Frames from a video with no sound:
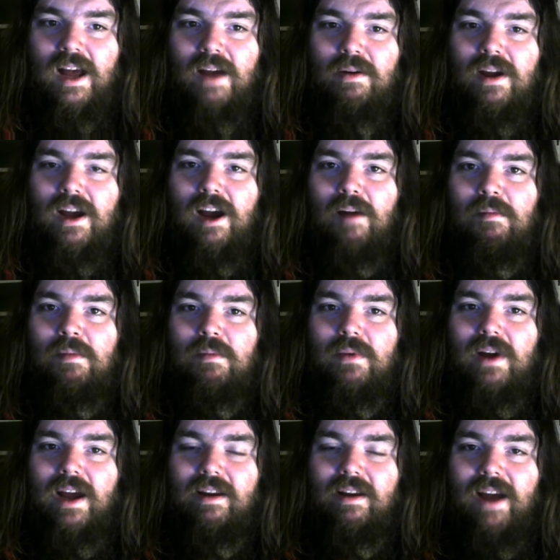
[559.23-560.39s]
I
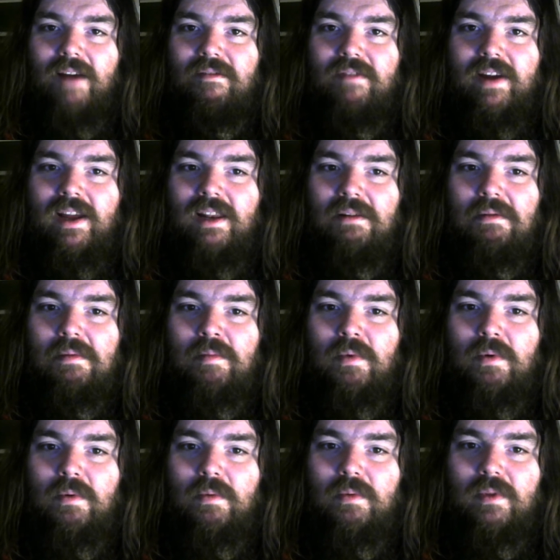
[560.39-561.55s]
vaguely
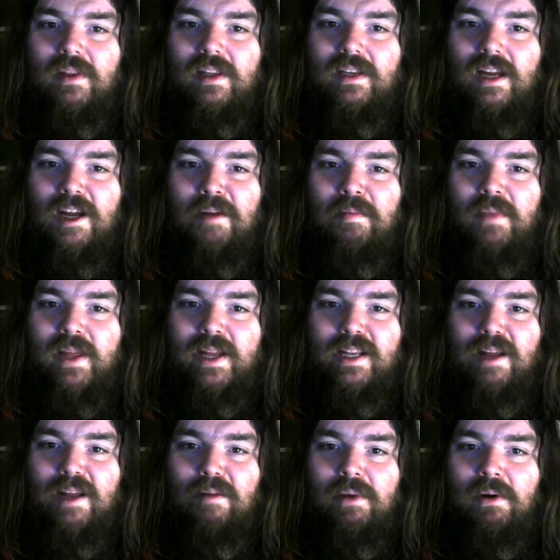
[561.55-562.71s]
remember the time that
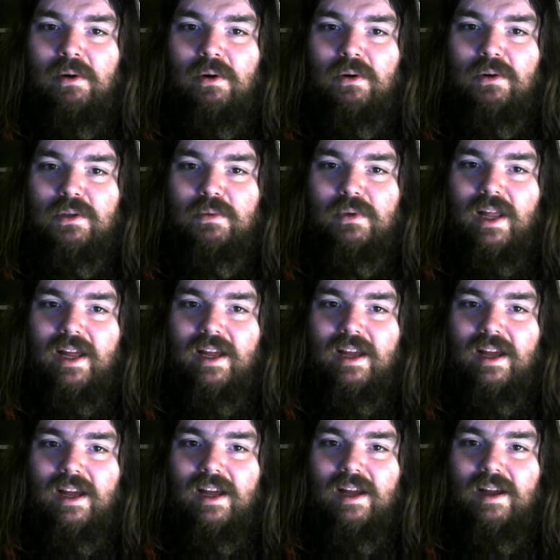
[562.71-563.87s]
mail orders were like
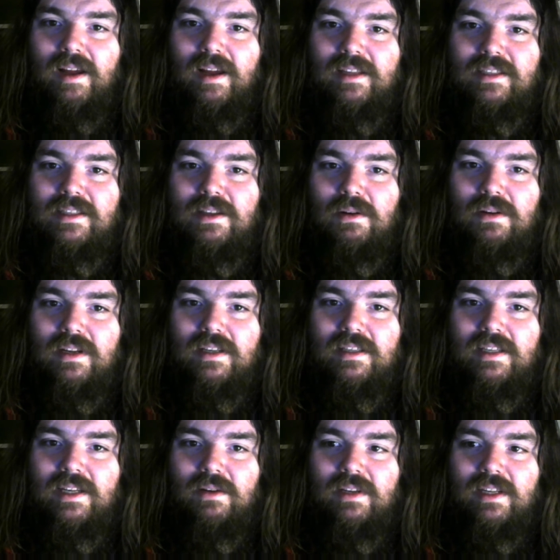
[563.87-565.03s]

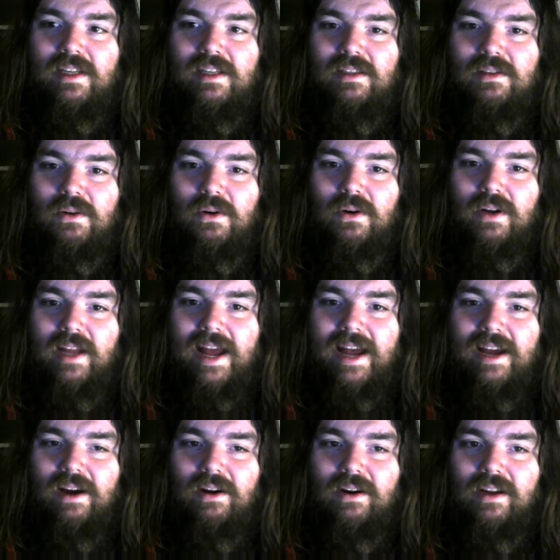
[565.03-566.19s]
CODs or
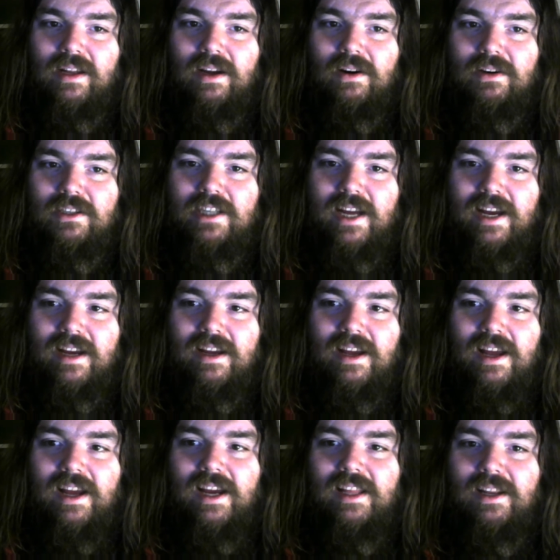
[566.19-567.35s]
cat or check,
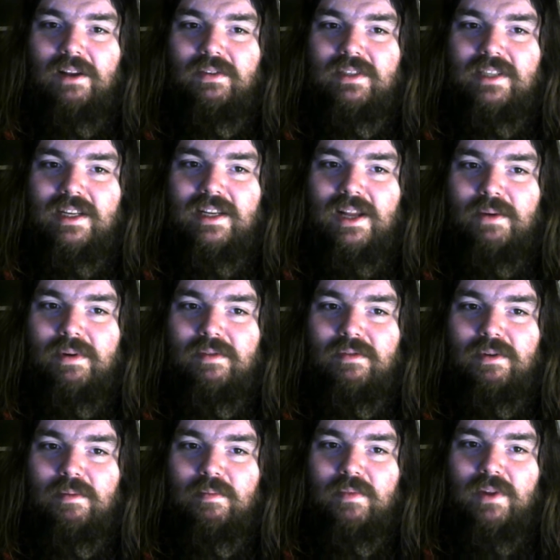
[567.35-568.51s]
and then all of a sudden they went
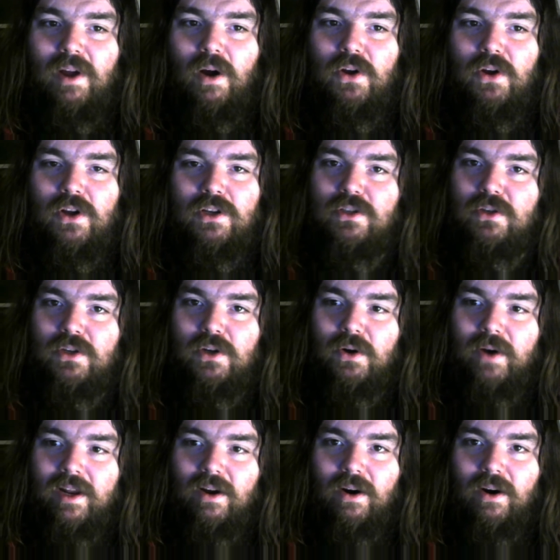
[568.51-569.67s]
from, oh, you can just do your
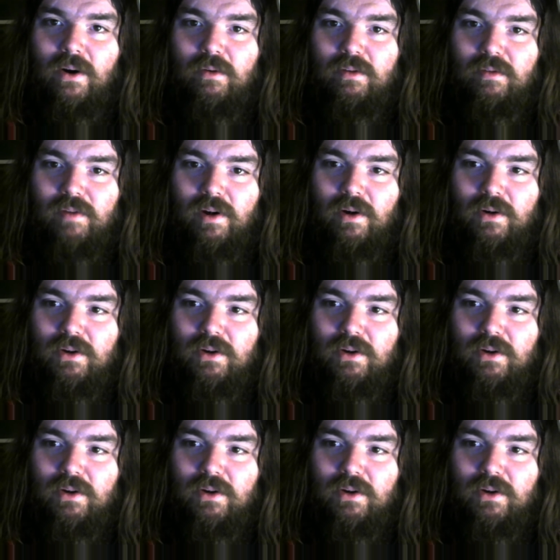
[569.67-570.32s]
credit card over the phone.